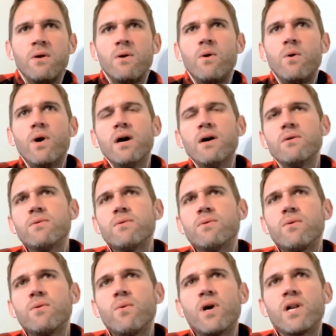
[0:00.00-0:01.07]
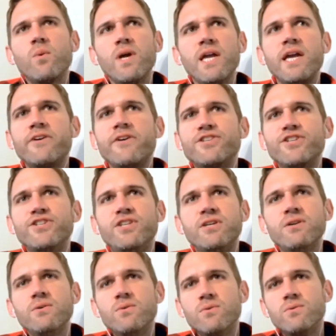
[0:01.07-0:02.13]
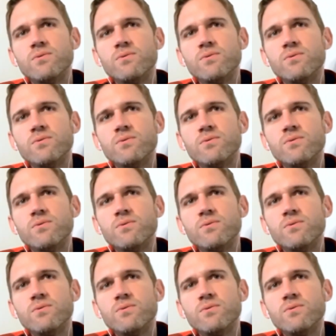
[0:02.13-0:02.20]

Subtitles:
Well, what are we here to do